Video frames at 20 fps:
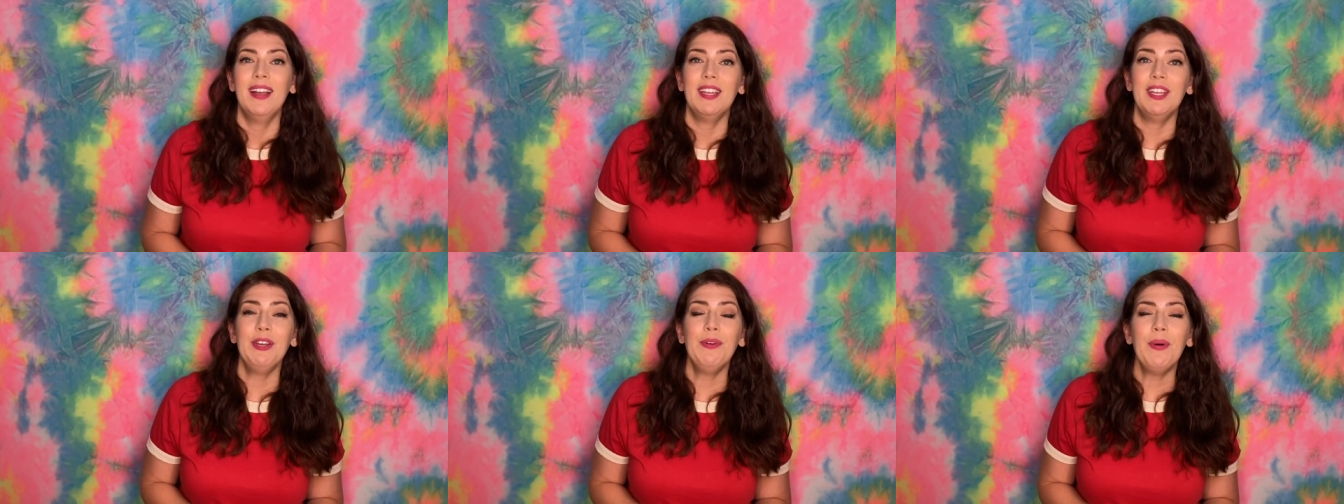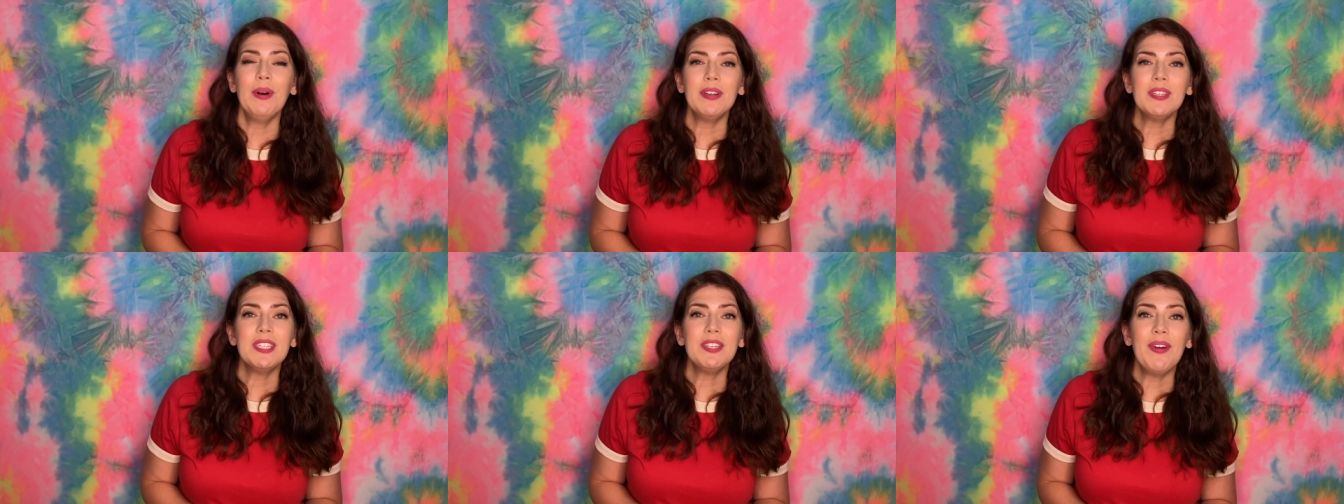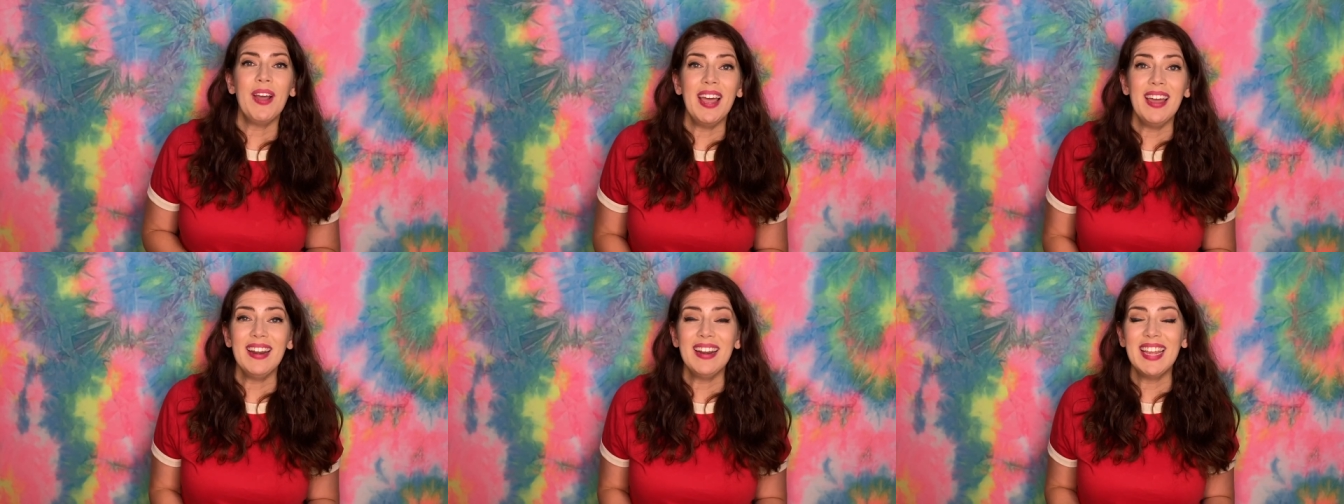You also
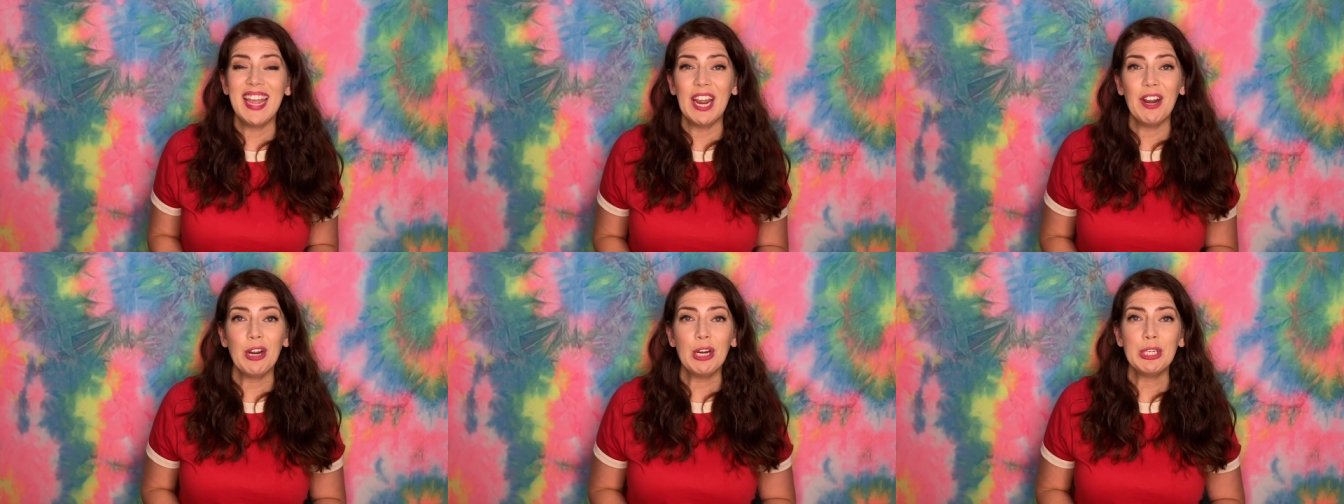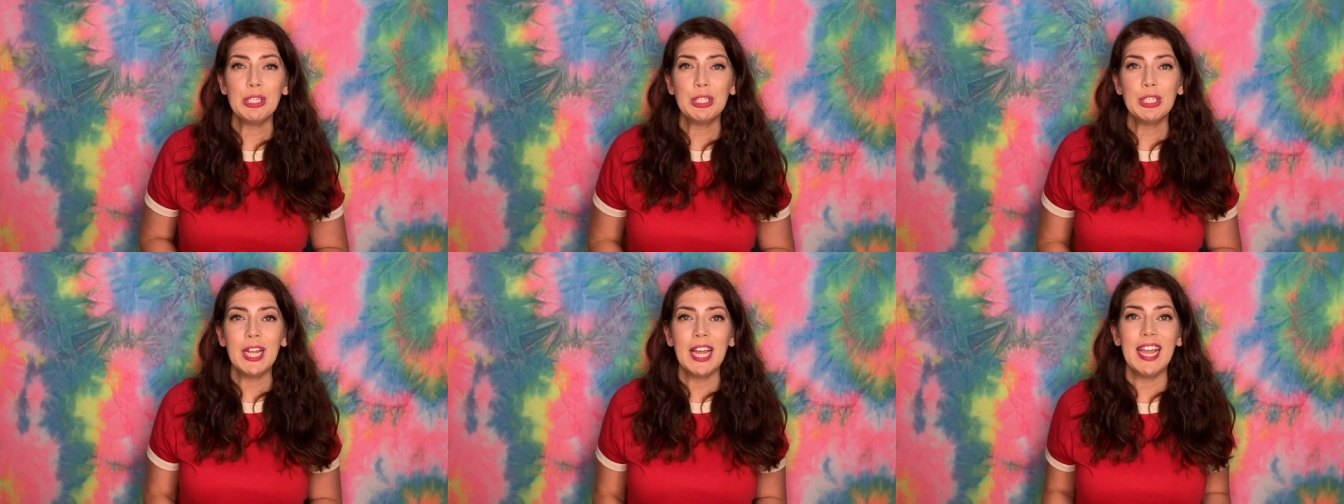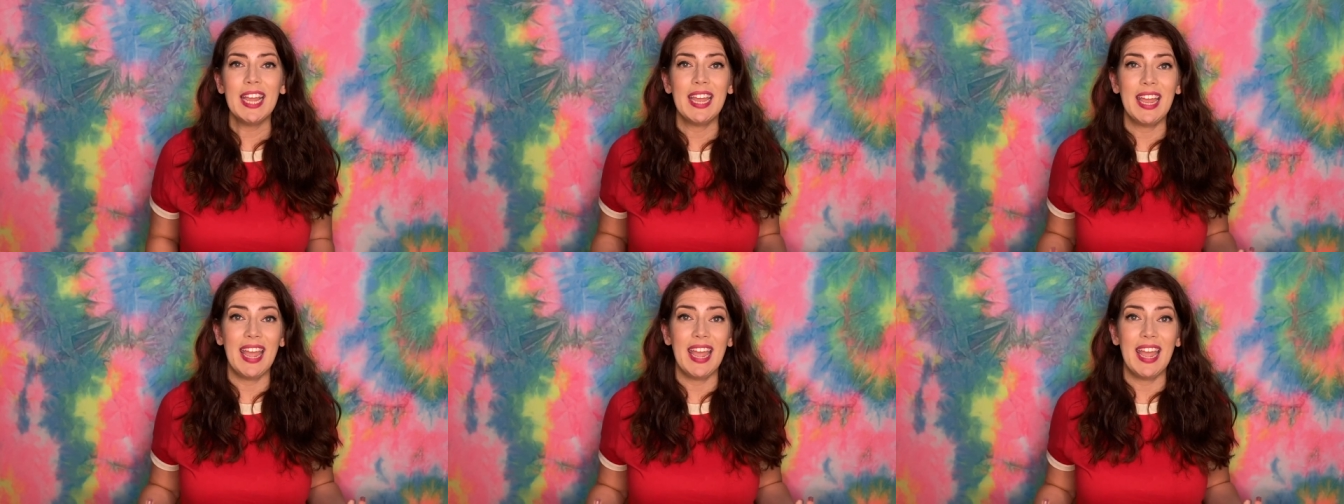had a character like